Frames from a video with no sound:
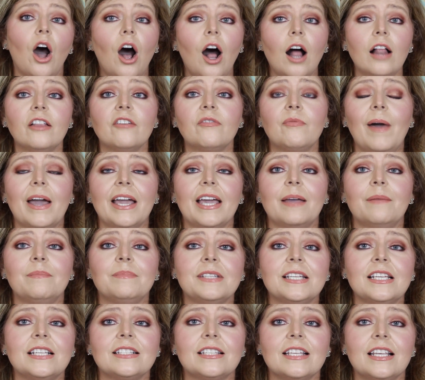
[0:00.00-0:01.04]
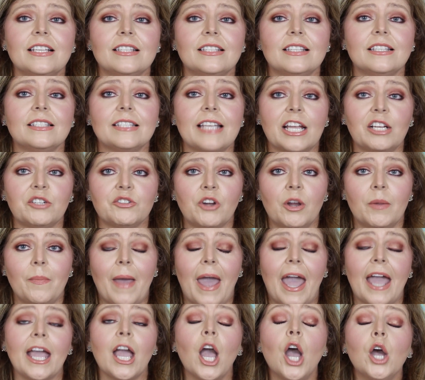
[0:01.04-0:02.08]
all of my empties is the
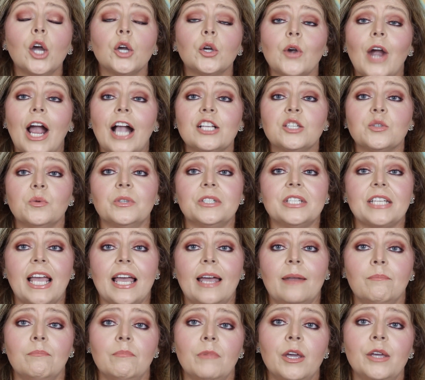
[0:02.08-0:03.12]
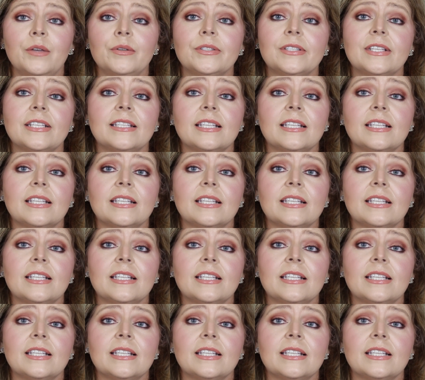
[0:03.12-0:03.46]
Tropez Gradual Tan Mousse.